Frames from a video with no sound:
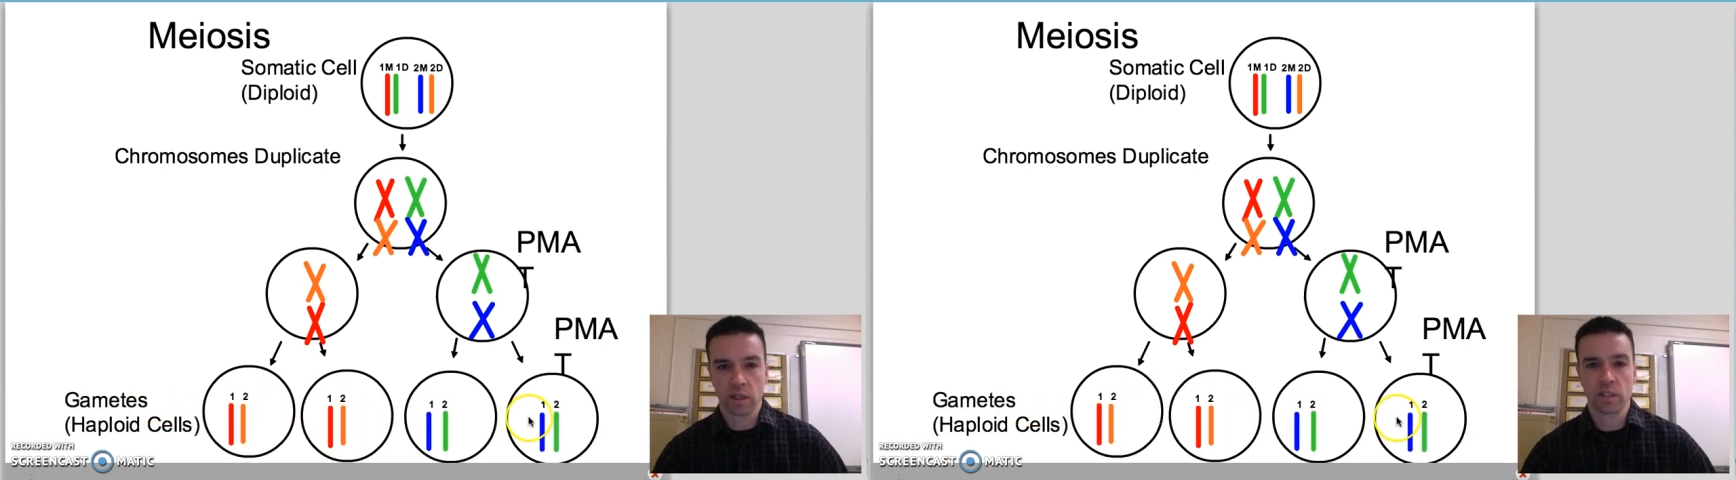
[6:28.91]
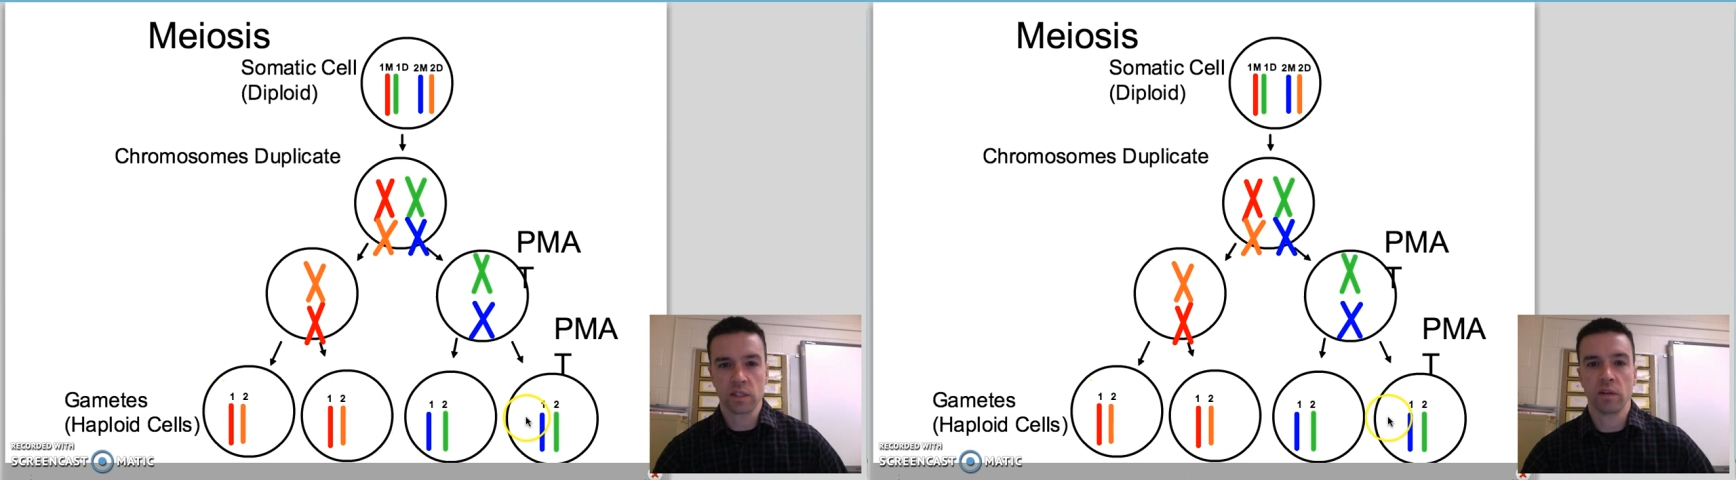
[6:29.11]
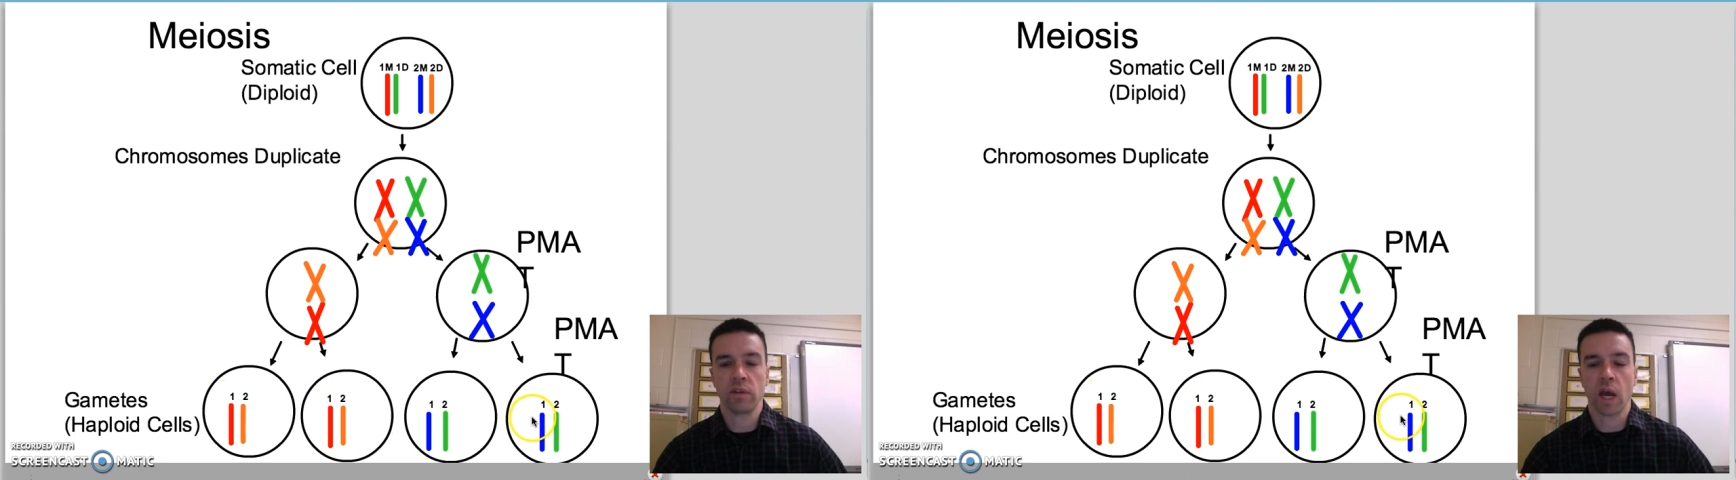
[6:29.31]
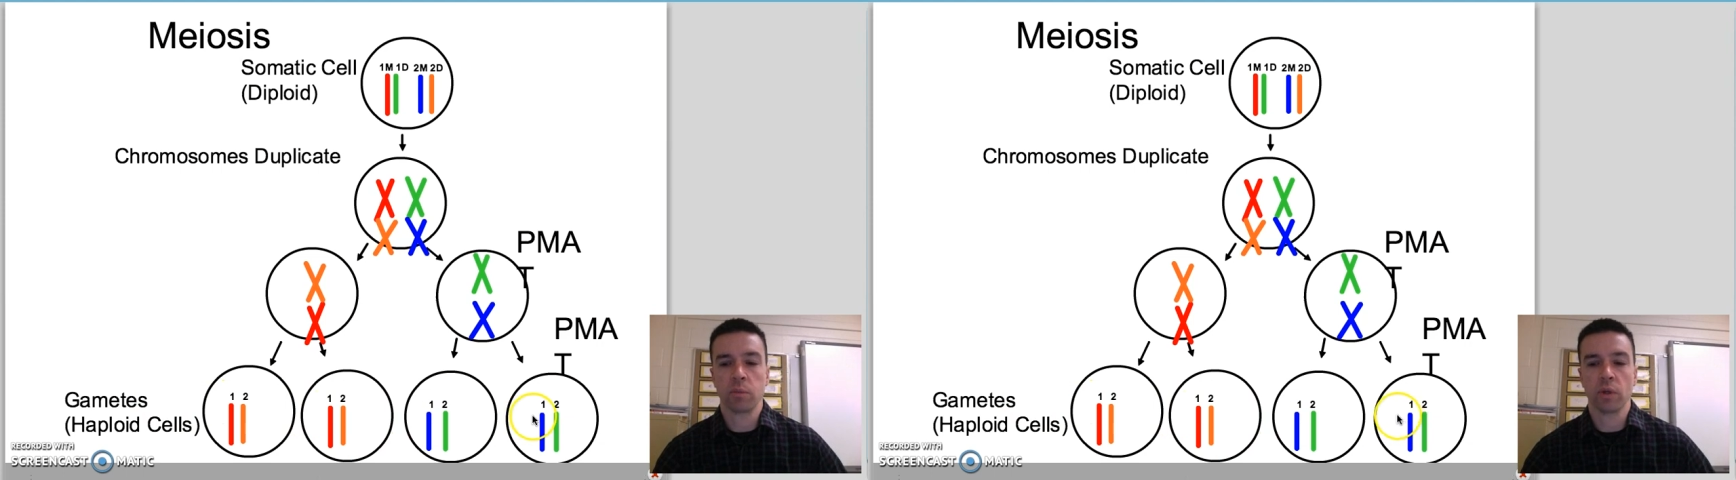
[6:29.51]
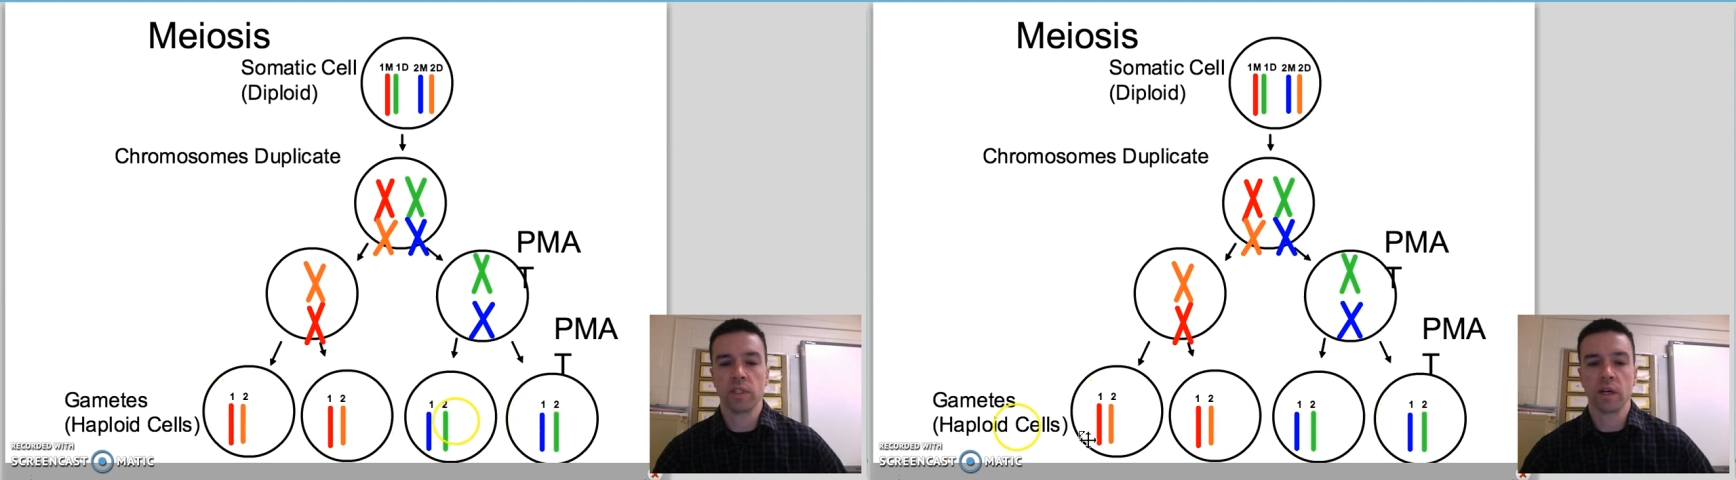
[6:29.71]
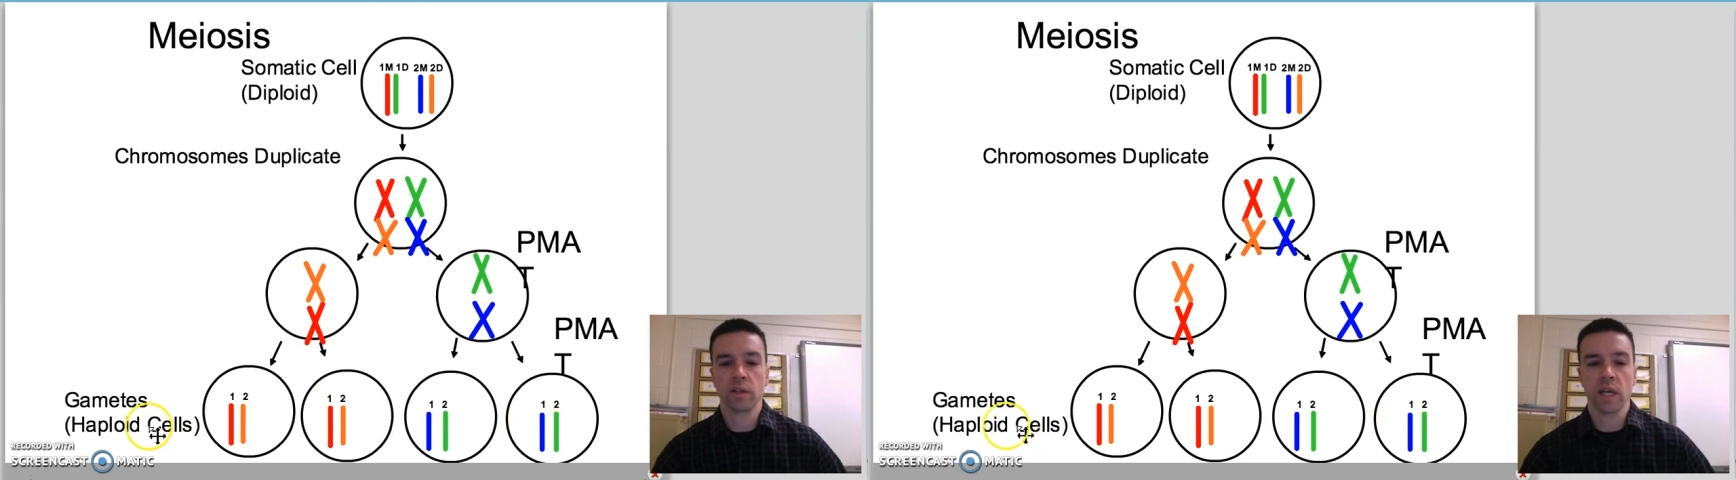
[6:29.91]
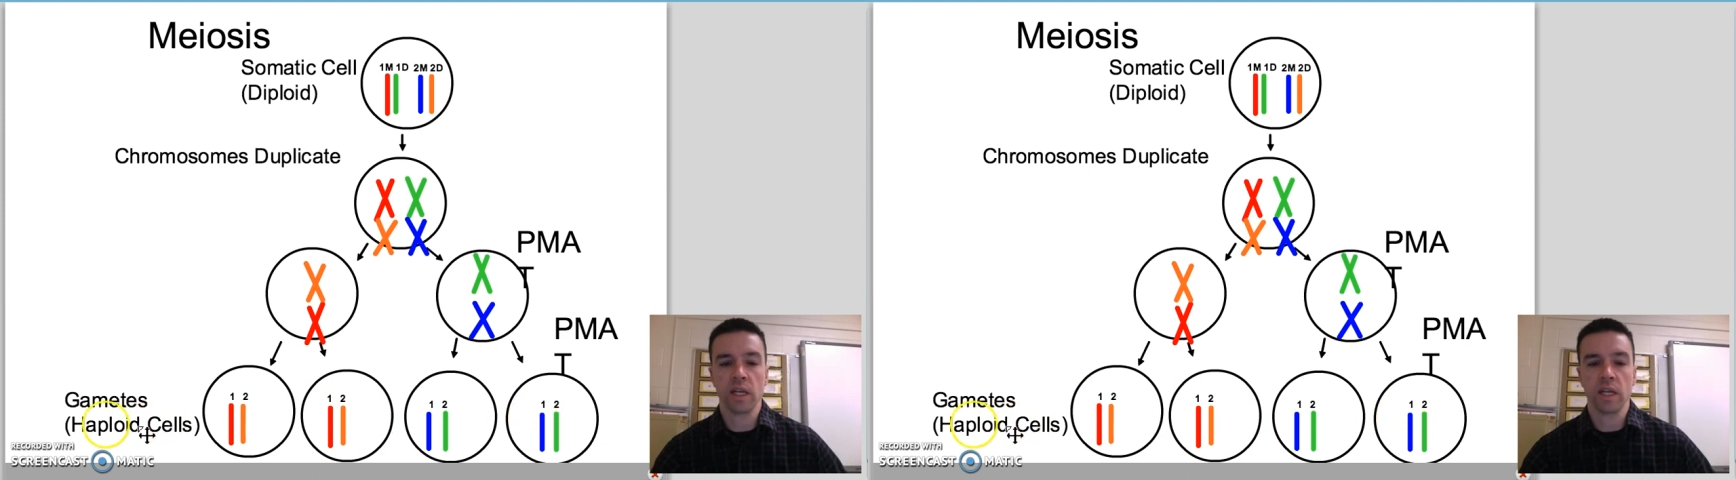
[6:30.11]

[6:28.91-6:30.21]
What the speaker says: instead of diploid cells.